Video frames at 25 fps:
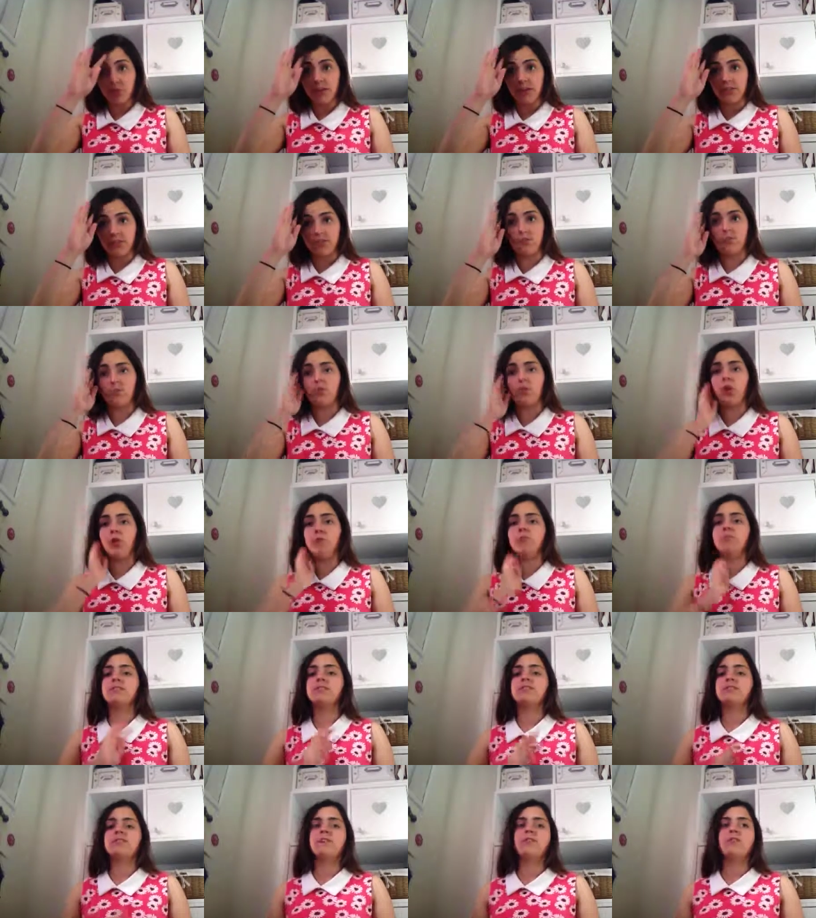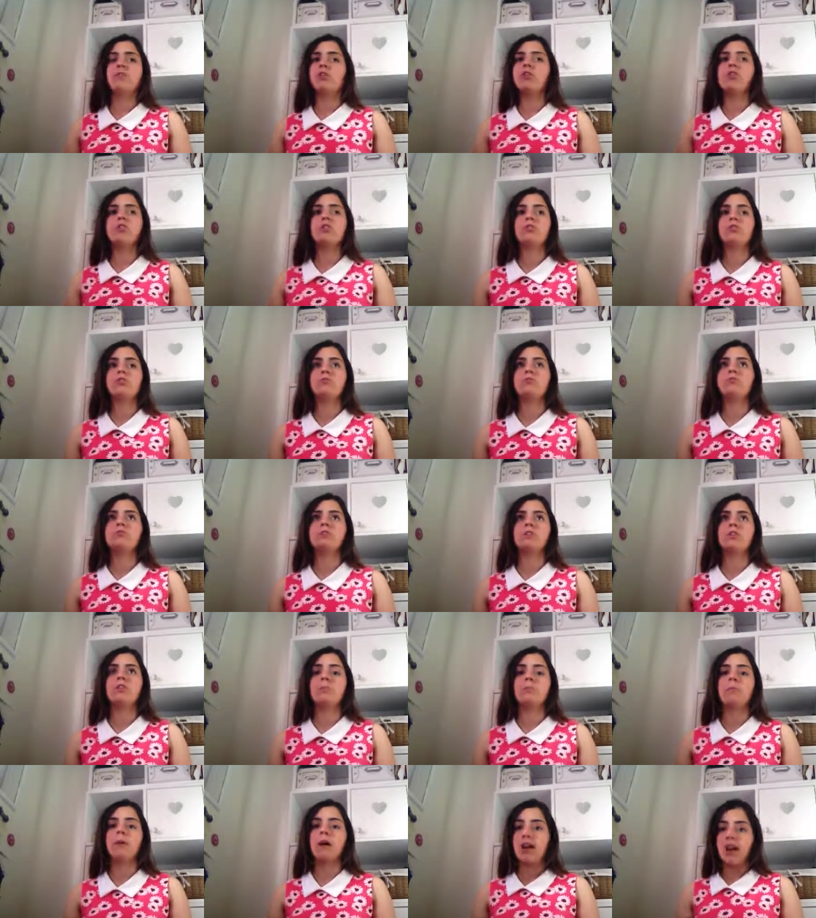my subscribers because everyone calls
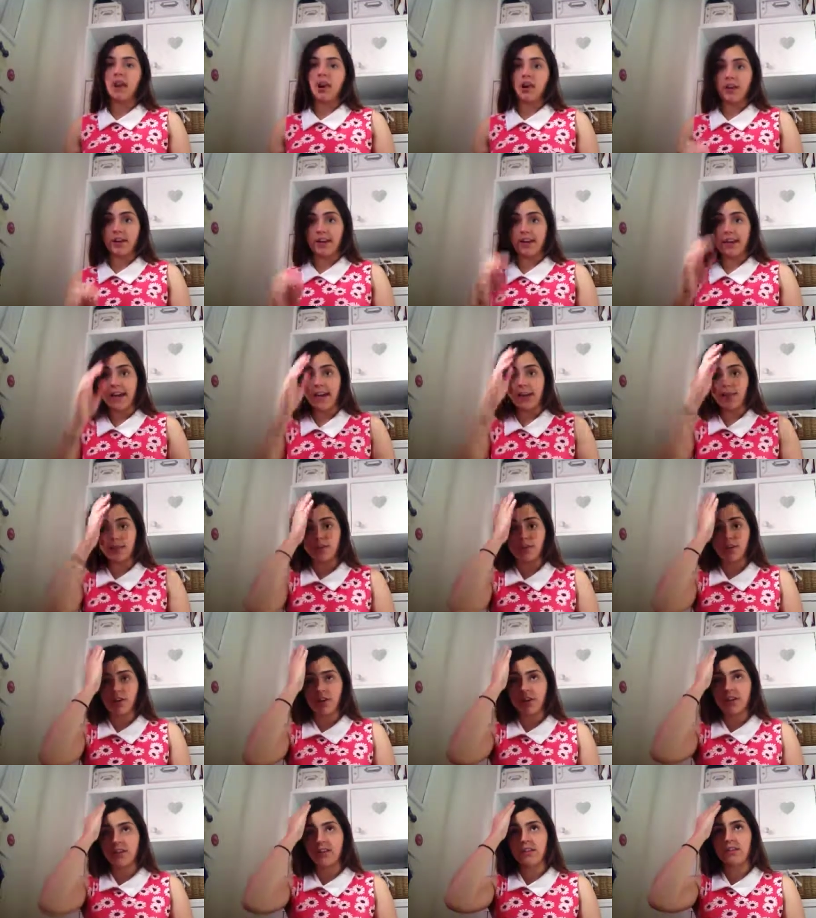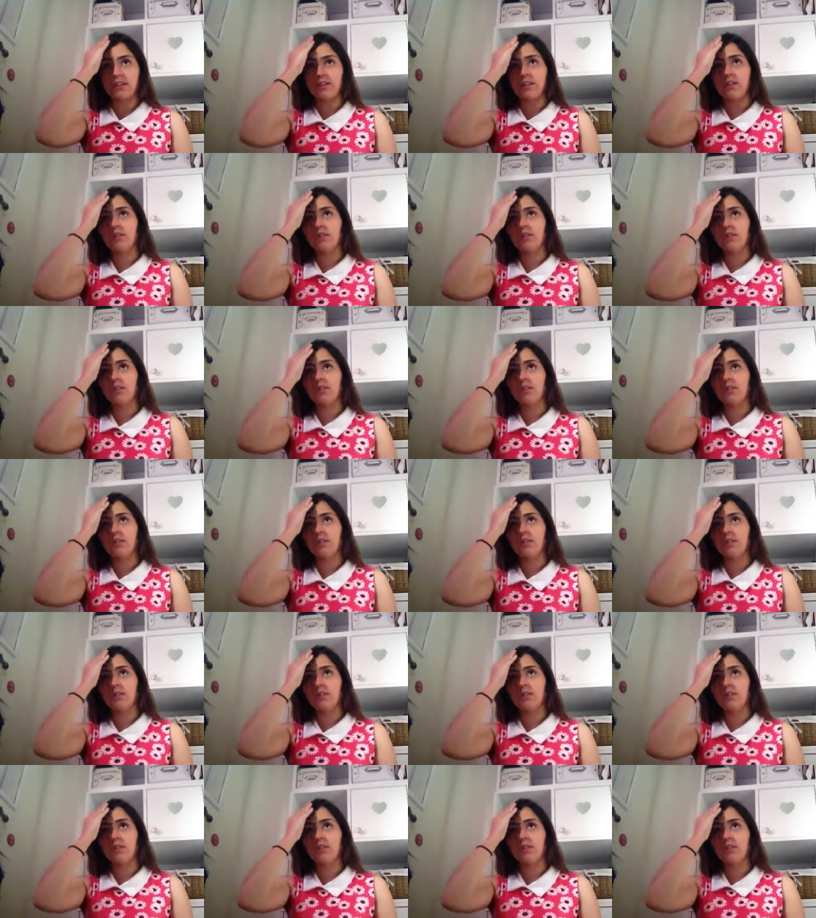them like names like